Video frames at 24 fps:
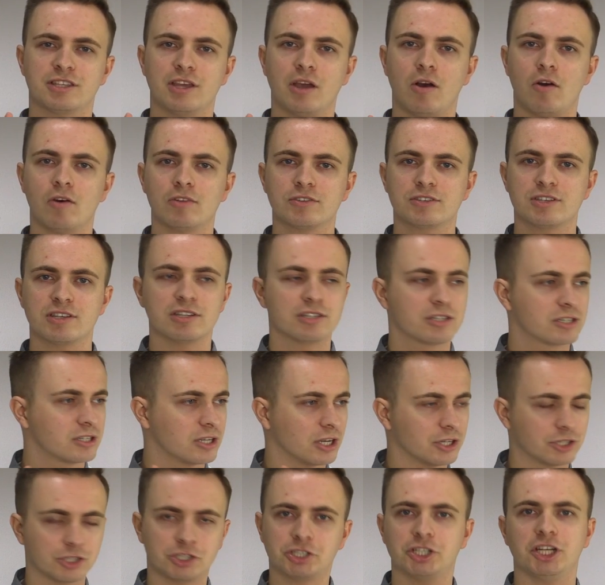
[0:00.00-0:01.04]
they aren't as,
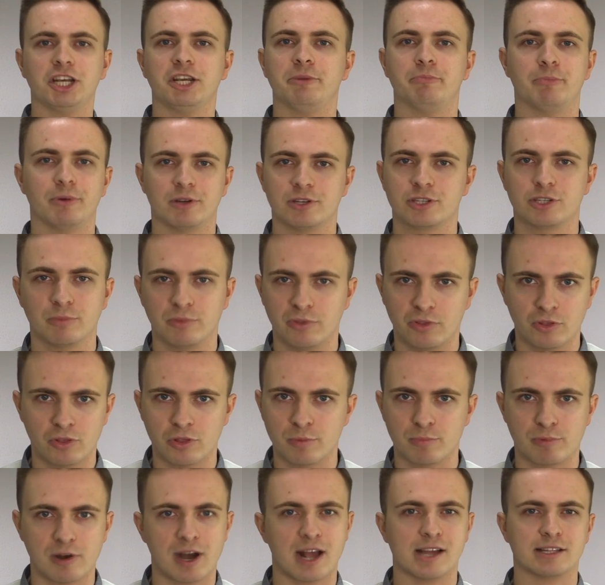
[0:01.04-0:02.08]
as cheap as some of the other
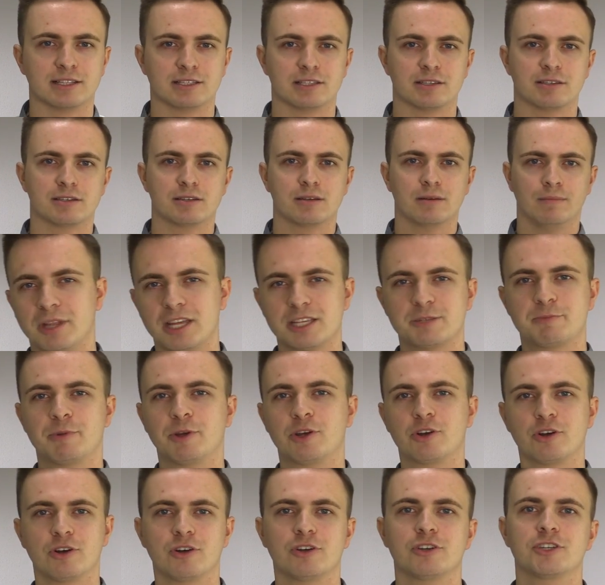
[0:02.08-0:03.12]
brands. But that's
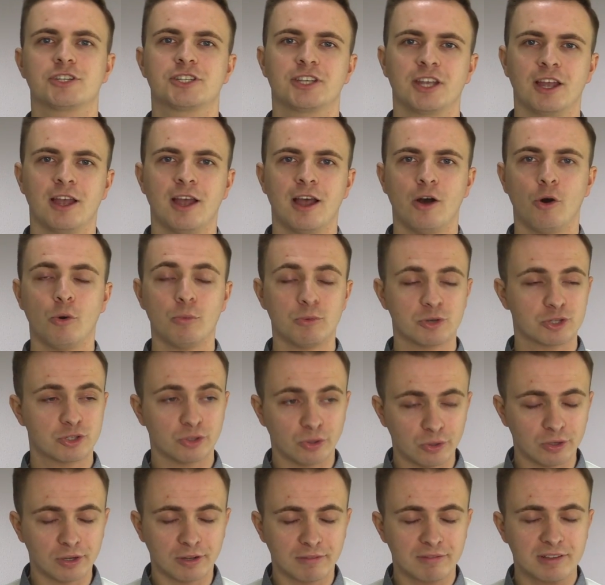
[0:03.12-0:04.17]
because almost
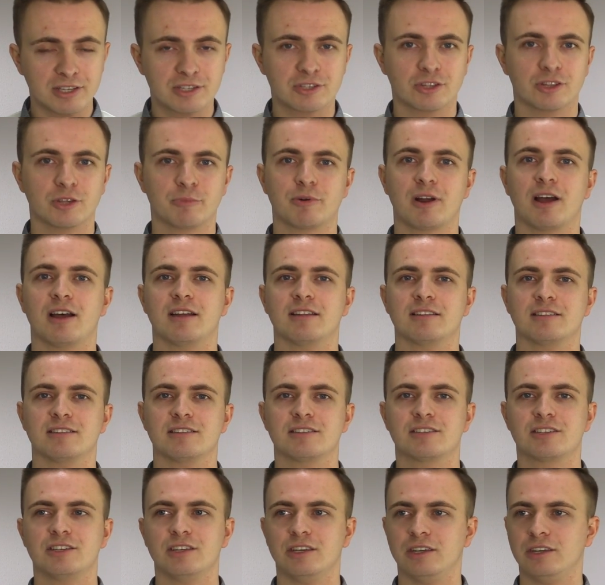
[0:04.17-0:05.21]
all of these other
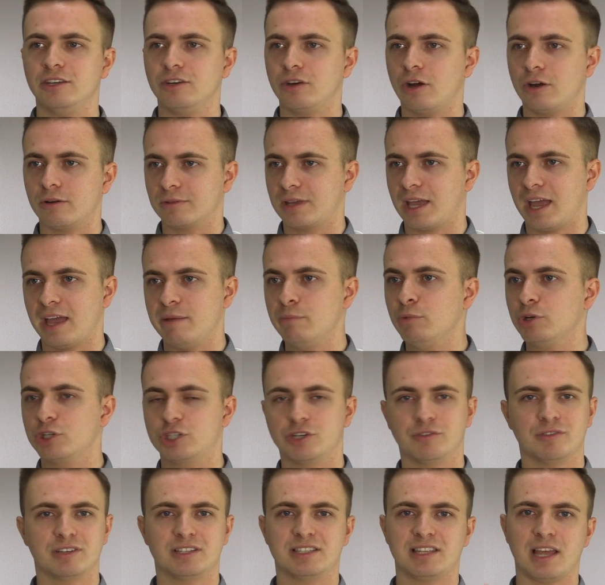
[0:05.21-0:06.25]
brands, you're not getting much
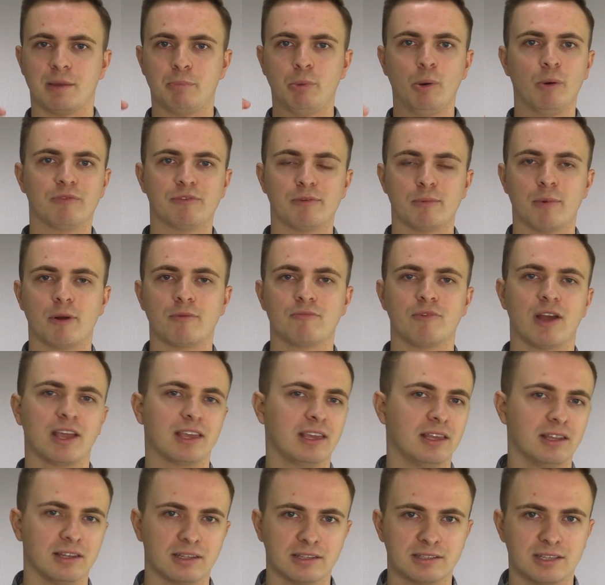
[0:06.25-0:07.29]
of a step up from a
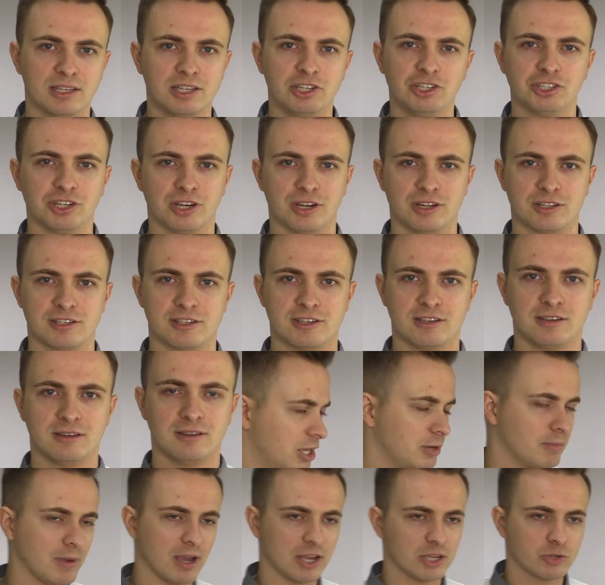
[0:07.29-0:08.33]
regular t-shirt.
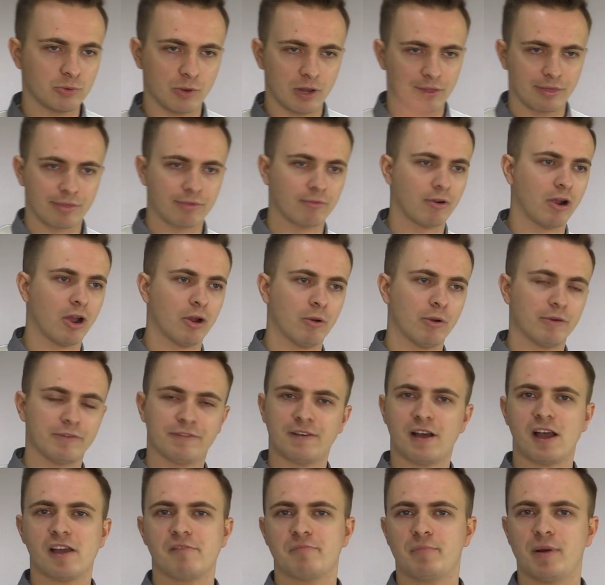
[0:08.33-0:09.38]
You may as well throw a
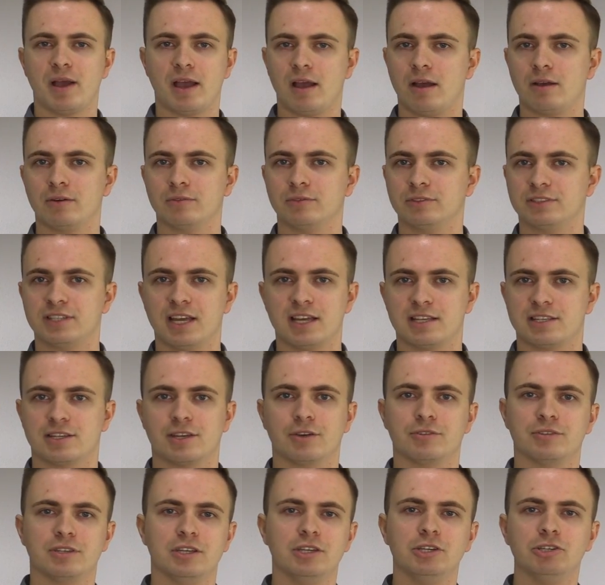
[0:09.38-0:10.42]
five pound
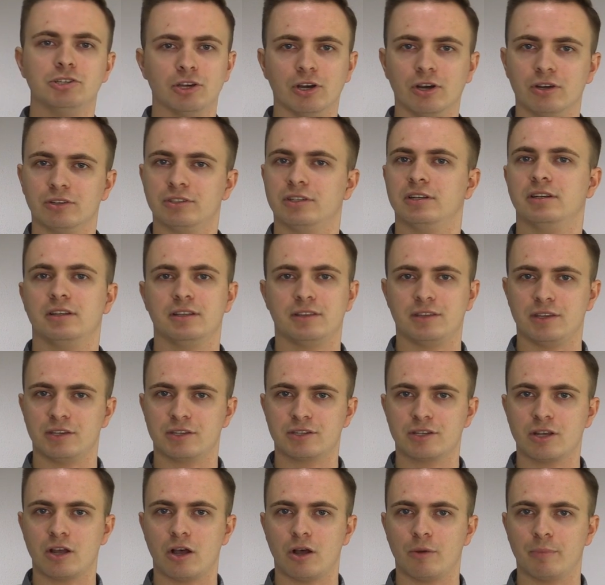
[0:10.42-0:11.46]
Tesco t-shirt underneath your
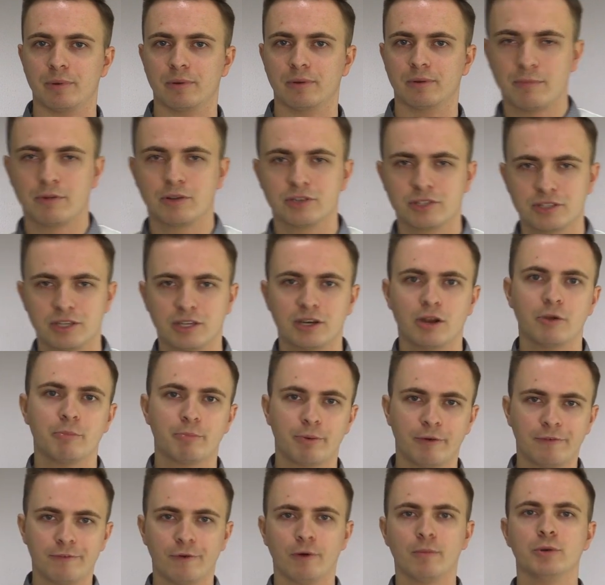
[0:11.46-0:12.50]
top, because they don't
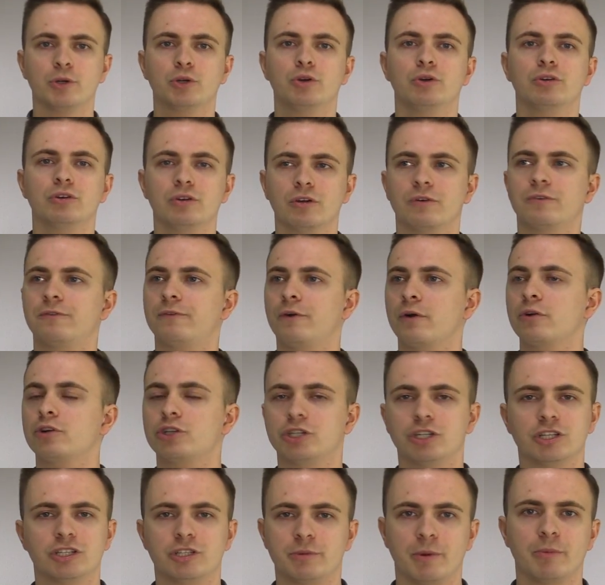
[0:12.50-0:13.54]
perform a good enough
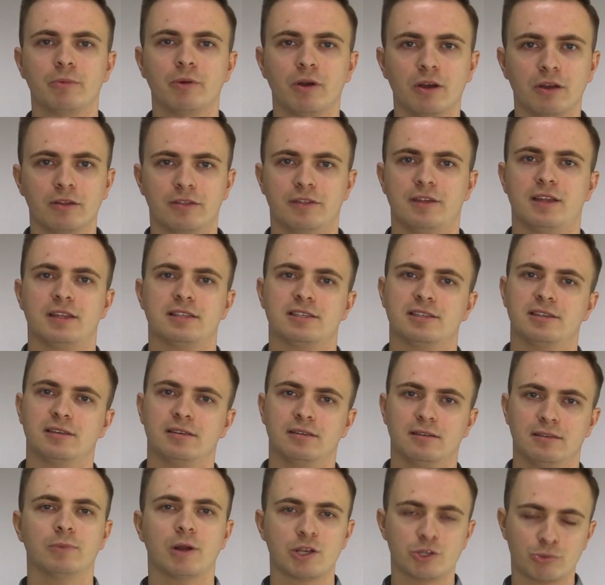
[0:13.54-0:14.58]
function to be worth it.
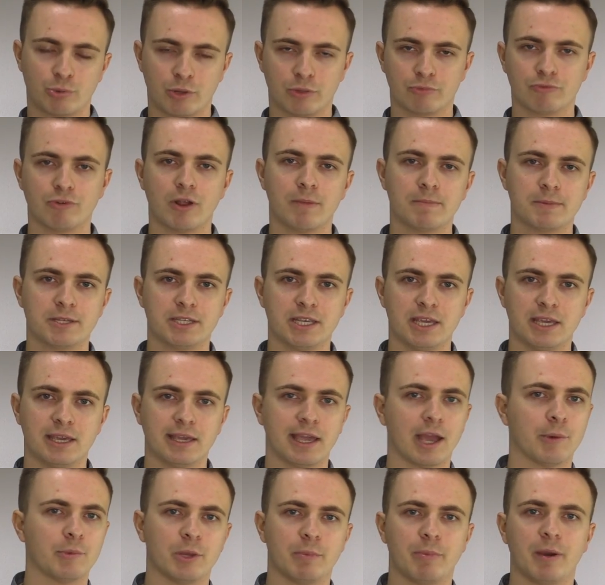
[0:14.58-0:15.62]
Whereas with RibbedTee, you
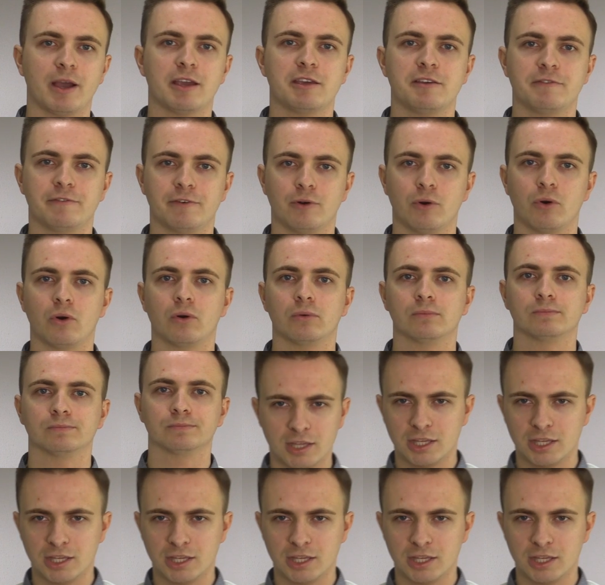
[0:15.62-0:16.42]
get what you pay for.